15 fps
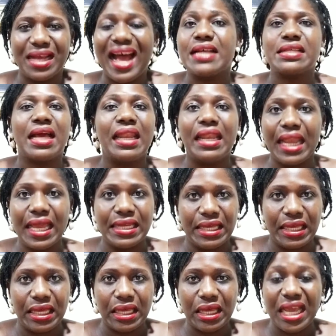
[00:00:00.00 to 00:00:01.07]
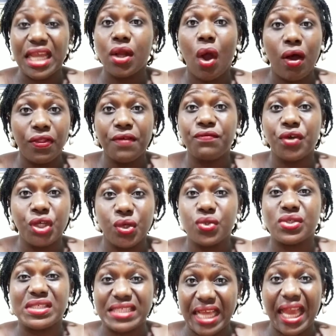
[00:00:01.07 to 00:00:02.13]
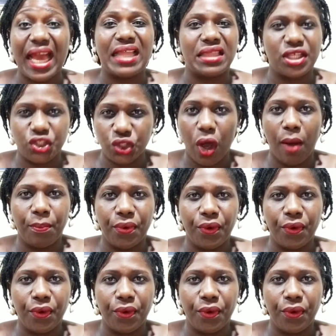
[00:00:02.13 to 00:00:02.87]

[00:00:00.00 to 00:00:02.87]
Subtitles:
As a lady, in order for you to stay at the top,